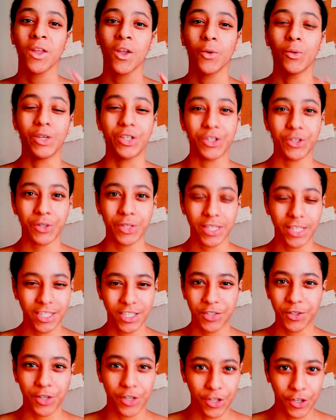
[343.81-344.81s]
When doing this,
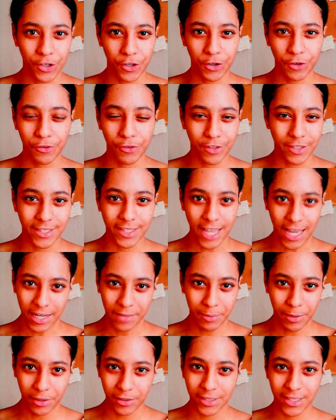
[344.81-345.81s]
you can look for
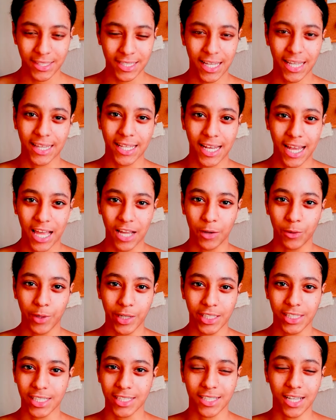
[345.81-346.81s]
signposts in the
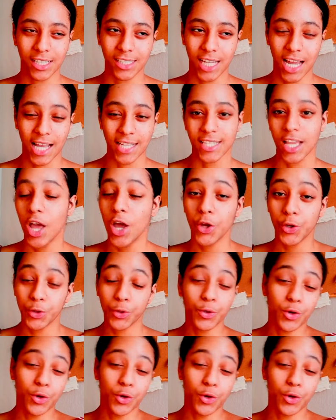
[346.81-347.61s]
language, such as to